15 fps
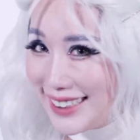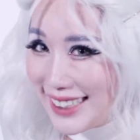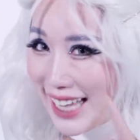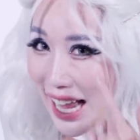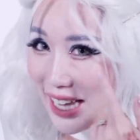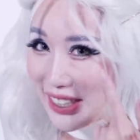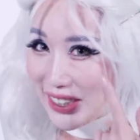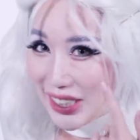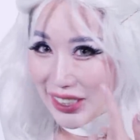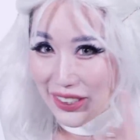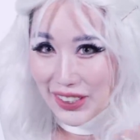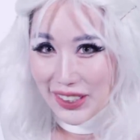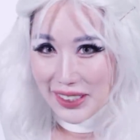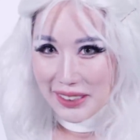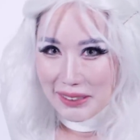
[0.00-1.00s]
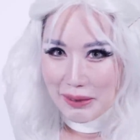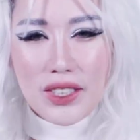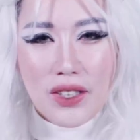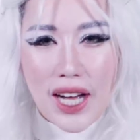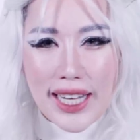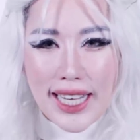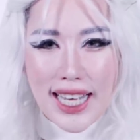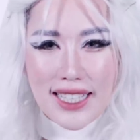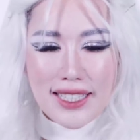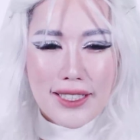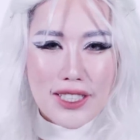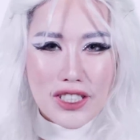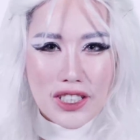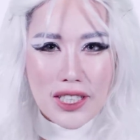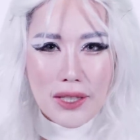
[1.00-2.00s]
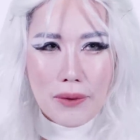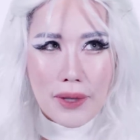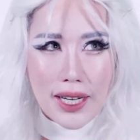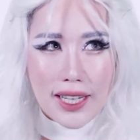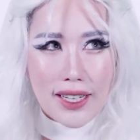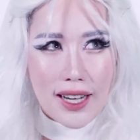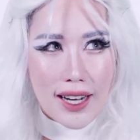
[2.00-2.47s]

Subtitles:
the eyeshadow. So I guess initially when